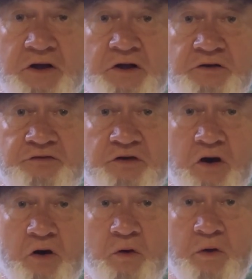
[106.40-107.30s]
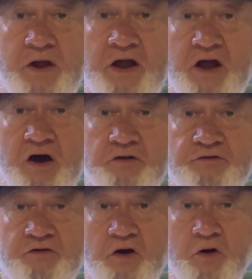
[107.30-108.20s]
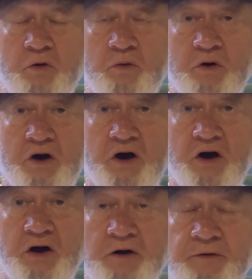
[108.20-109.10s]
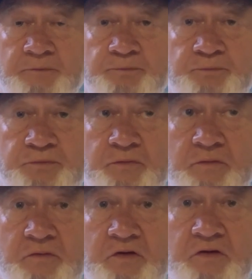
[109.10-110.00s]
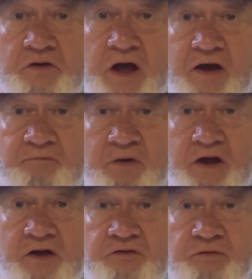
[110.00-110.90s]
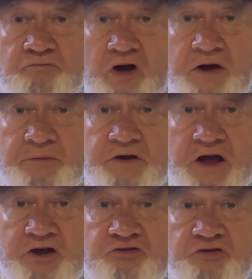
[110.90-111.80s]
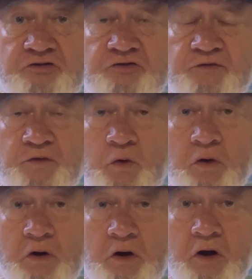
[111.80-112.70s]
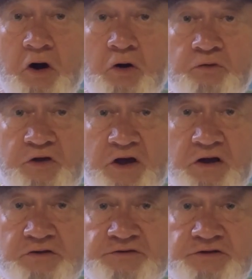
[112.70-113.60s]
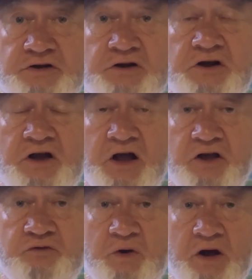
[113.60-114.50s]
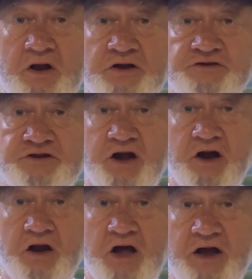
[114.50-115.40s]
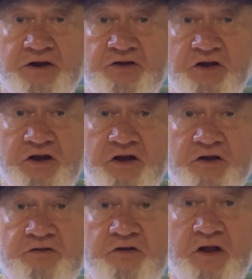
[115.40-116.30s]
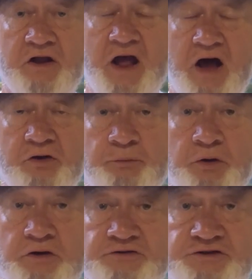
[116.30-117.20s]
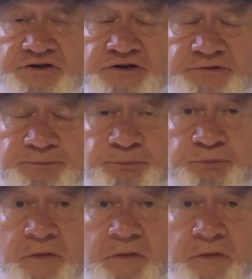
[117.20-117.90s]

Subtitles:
So he also gave me some recommendations for hotels as well as airline tickets and how to purchase them.